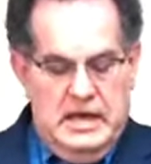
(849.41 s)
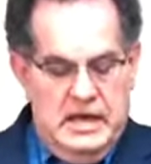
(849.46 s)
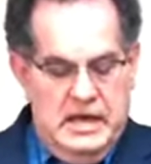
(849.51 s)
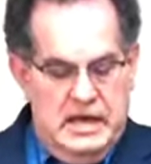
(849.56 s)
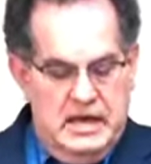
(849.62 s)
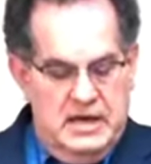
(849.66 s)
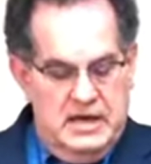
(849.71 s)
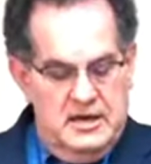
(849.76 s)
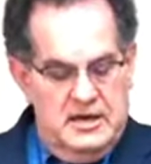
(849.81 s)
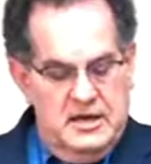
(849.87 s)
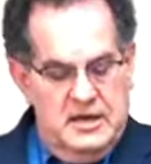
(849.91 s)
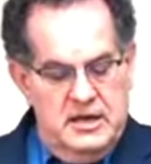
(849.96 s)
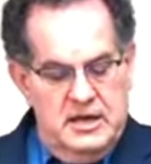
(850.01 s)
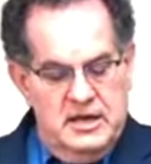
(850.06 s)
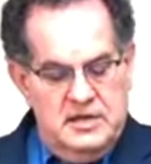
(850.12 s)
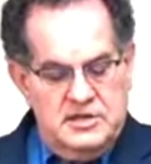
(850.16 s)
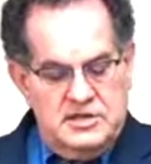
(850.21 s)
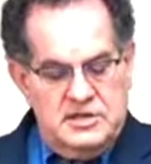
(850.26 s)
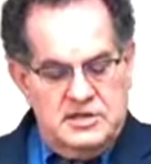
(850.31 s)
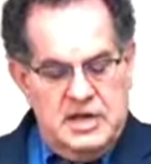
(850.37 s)
And
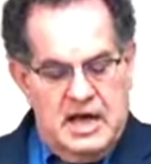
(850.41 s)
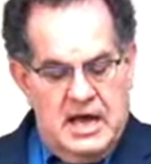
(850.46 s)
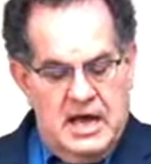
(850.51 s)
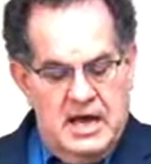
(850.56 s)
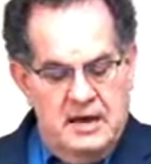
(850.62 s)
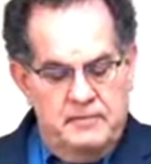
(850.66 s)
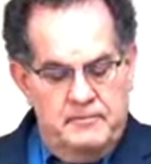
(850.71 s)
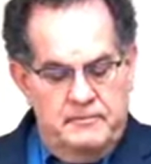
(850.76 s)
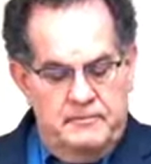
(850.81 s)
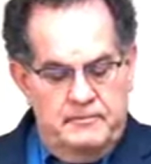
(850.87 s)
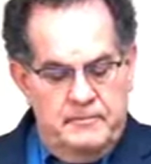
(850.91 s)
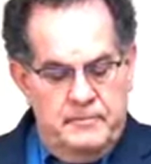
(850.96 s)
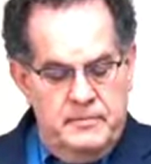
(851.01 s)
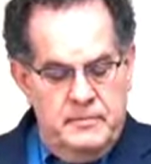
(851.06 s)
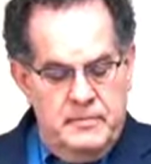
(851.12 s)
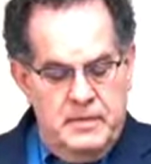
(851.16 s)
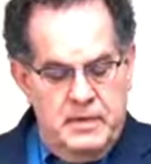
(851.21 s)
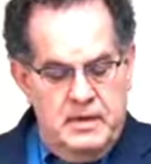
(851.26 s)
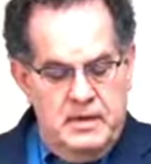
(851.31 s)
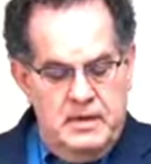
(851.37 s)
in his time,
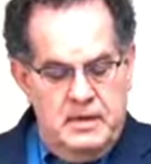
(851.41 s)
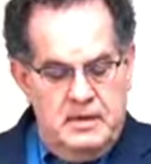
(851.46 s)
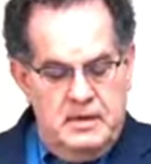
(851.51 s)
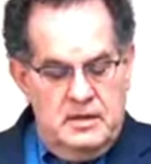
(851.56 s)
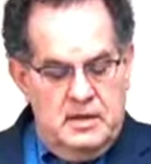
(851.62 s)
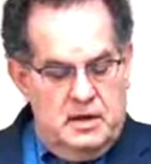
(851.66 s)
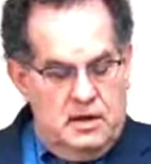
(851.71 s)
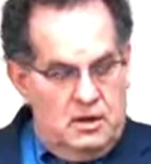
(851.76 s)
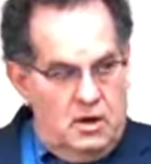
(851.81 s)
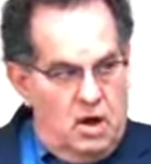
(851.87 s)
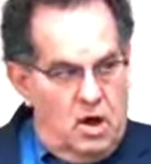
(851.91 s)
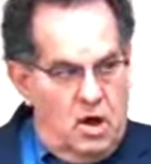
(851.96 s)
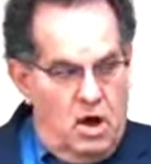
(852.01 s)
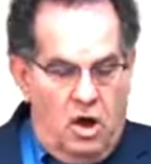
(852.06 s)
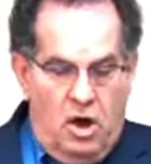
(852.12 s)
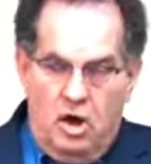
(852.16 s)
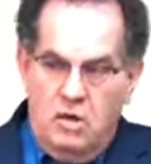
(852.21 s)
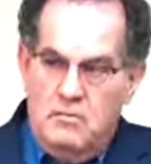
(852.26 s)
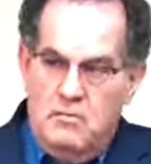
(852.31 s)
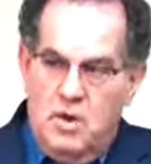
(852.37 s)
the
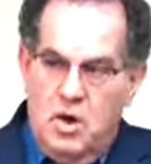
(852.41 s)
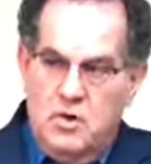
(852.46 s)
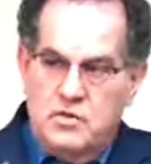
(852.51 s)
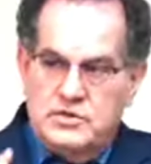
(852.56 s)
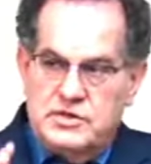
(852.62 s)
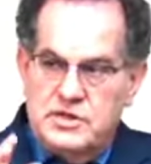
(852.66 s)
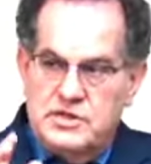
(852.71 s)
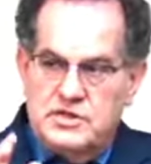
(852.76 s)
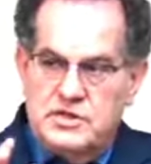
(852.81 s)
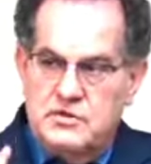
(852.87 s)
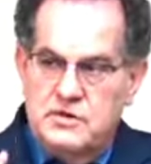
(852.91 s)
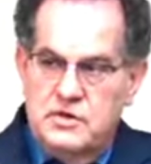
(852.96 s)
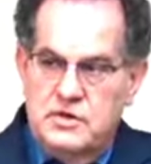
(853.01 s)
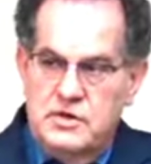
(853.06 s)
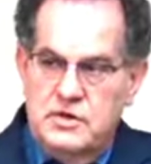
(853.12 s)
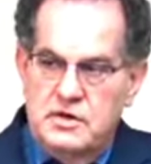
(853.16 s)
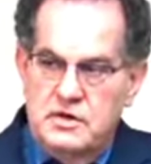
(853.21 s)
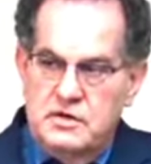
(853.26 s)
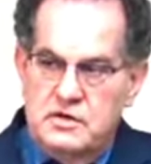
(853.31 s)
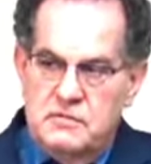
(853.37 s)
law, Moses
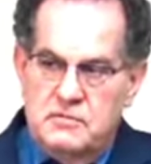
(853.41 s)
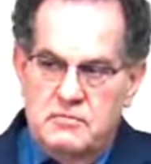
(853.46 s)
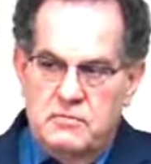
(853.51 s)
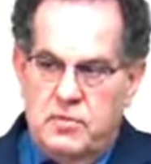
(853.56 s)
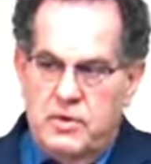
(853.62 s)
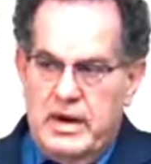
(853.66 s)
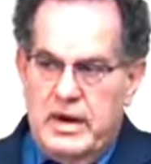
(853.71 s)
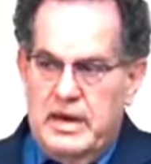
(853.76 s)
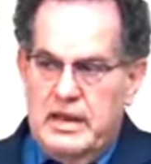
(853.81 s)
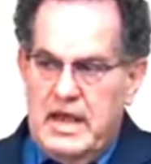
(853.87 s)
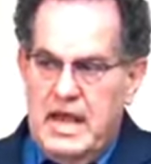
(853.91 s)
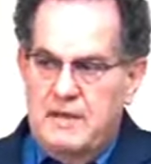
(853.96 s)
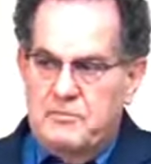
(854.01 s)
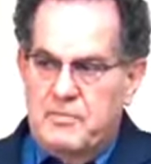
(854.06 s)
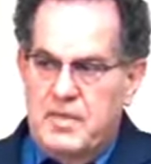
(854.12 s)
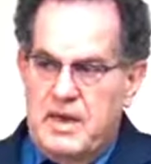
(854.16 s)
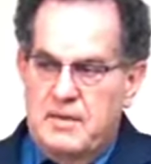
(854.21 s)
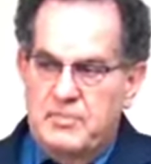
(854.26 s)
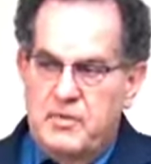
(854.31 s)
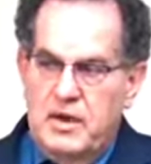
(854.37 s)
couldn't bring
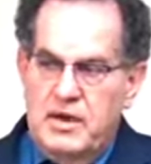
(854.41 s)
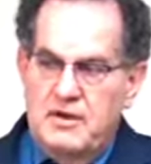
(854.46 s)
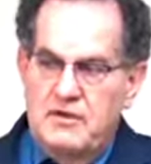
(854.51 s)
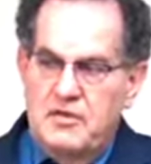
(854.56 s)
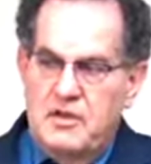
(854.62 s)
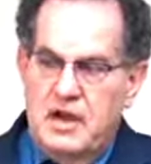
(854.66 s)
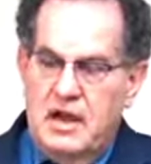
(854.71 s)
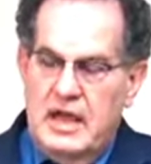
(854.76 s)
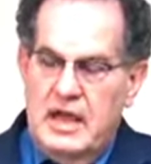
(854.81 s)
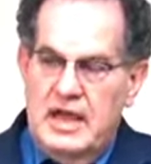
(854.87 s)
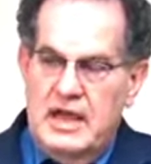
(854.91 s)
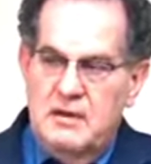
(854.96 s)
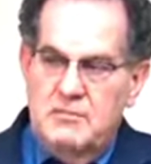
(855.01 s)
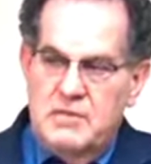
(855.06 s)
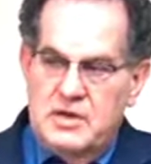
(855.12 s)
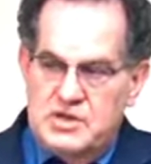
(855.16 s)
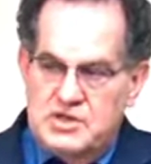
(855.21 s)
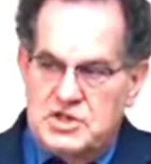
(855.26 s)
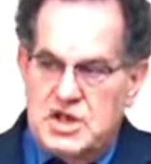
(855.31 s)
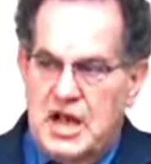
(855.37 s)
that people into the
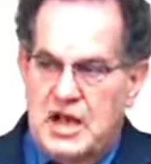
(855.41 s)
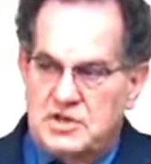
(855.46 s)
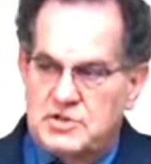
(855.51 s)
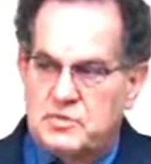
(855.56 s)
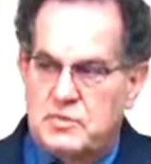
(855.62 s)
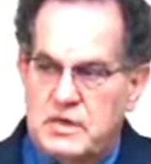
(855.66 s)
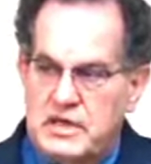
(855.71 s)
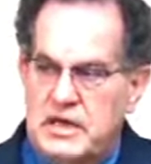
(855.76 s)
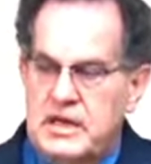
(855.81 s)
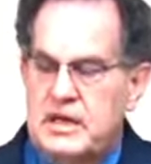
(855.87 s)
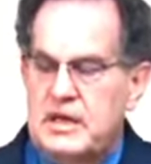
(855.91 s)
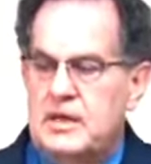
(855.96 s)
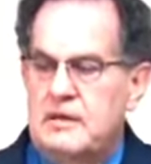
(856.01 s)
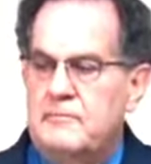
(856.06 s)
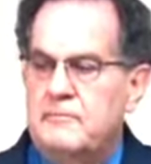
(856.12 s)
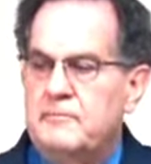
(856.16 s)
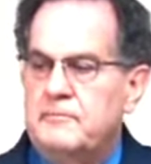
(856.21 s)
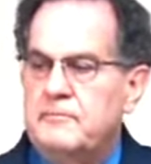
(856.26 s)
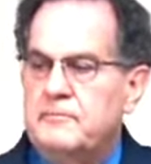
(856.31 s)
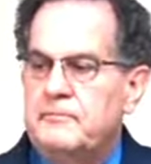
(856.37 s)
land, but Joshua
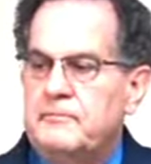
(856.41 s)
did.